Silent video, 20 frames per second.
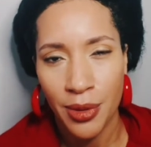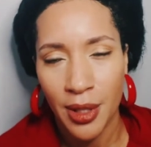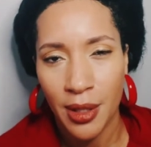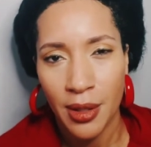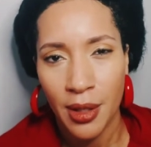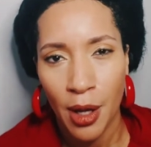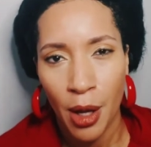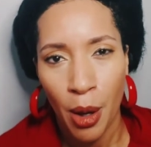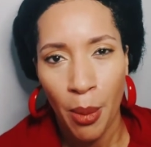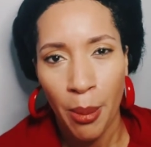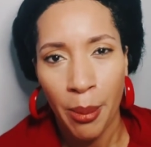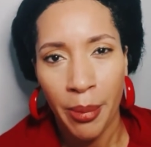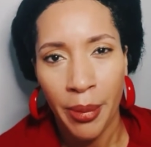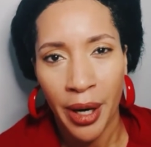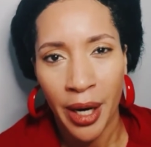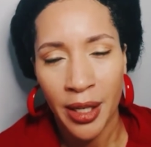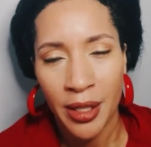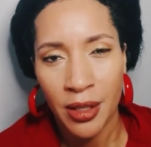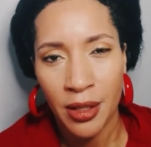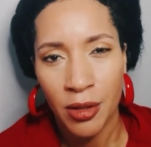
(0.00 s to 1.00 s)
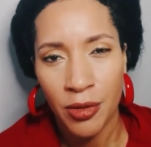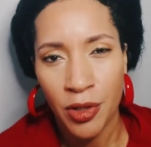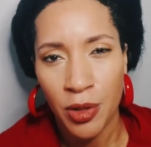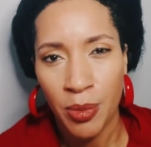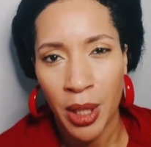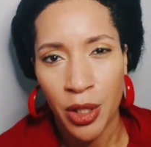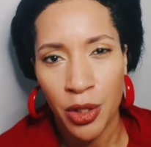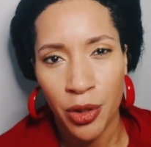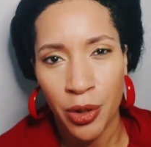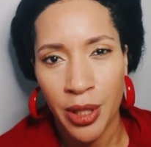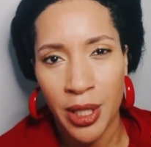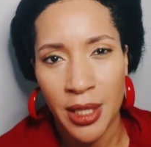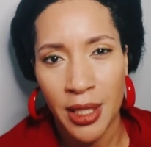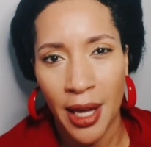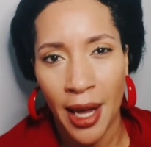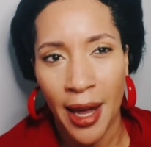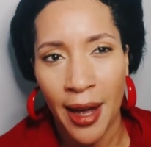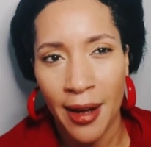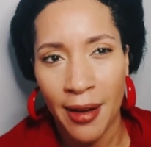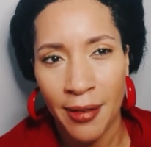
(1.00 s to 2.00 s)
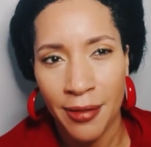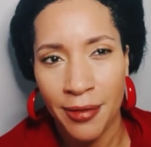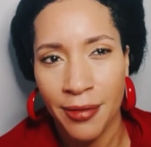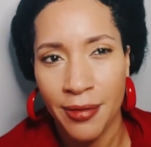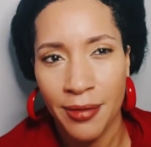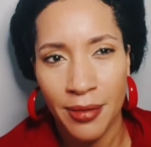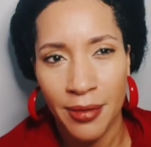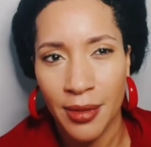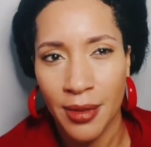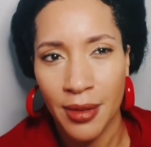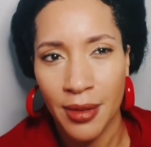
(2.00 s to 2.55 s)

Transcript: But, you know, just make sure it doesn't have that.